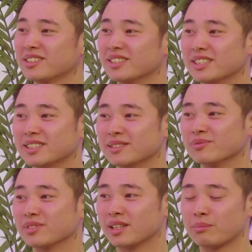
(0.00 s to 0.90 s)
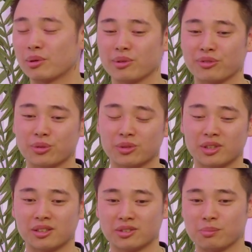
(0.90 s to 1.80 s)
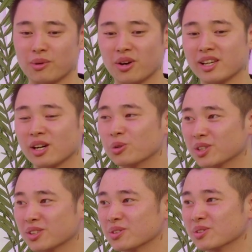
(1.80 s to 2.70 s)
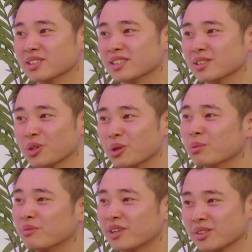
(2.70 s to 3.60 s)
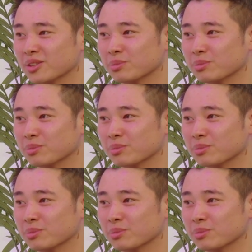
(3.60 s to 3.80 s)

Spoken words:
They probably thought, I'll just buy it, hold on to it, and it'll go up in value.